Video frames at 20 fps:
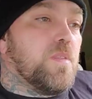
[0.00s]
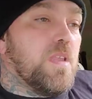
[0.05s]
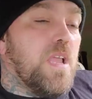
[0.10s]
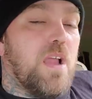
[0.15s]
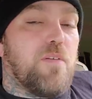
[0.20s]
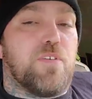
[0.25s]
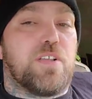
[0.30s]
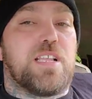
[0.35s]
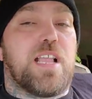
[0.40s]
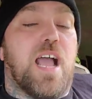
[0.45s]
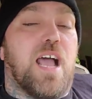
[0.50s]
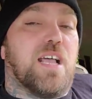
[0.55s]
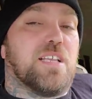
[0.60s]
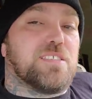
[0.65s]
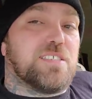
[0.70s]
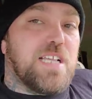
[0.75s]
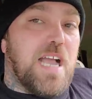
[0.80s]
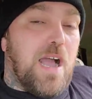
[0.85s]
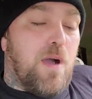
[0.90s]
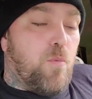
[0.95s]
Every
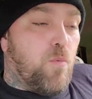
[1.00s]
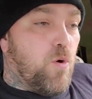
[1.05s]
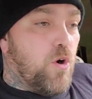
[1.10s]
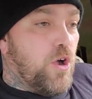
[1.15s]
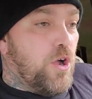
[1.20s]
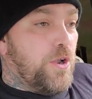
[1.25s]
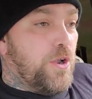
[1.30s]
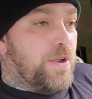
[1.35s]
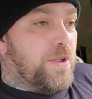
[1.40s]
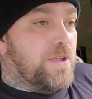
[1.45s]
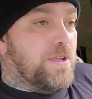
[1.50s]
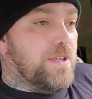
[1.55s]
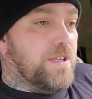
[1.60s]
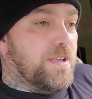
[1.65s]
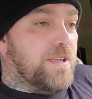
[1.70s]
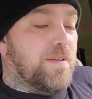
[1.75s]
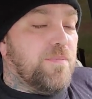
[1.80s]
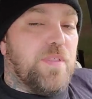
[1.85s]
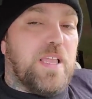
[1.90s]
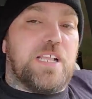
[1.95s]
guy's got one.
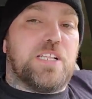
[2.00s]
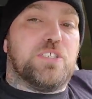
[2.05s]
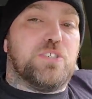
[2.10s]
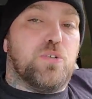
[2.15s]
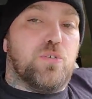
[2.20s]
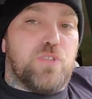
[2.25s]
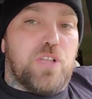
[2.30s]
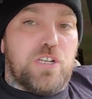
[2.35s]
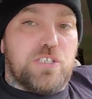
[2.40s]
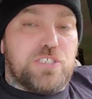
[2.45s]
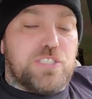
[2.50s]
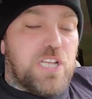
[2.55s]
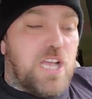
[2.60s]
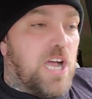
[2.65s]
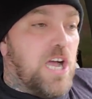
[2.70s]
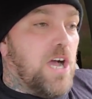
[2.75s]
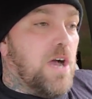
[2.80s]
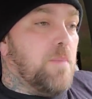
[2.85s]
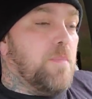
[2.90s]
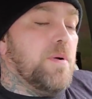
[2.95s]
They can do their
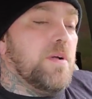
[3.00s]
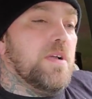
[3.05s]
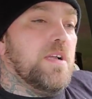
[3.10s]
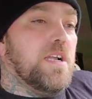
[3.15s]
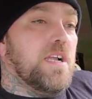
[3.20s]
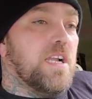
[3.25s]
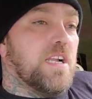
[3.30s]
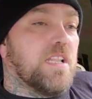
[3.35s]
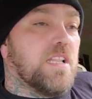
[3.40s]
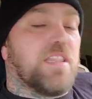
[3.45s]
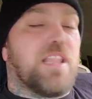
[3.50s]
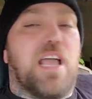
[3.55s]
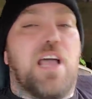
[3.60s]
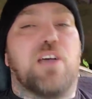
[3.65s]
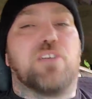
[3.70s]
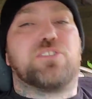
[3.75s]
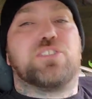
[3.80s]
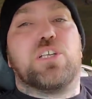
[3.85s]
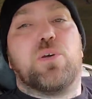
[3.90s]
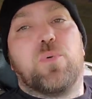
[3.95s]
job. It
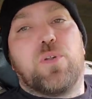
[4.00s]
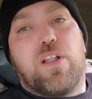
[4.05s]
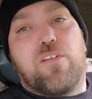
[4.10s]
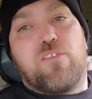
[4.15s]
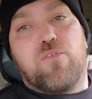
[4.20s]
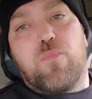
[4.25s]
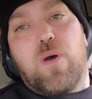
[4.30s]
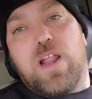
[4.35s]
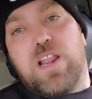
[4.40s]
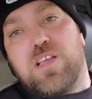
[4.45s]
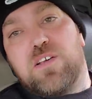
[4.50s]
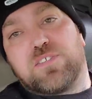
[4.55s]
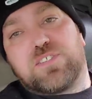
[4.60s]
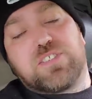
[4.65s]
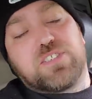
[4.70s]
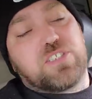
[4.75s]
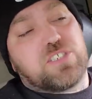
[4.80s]
allows them, when everybody else is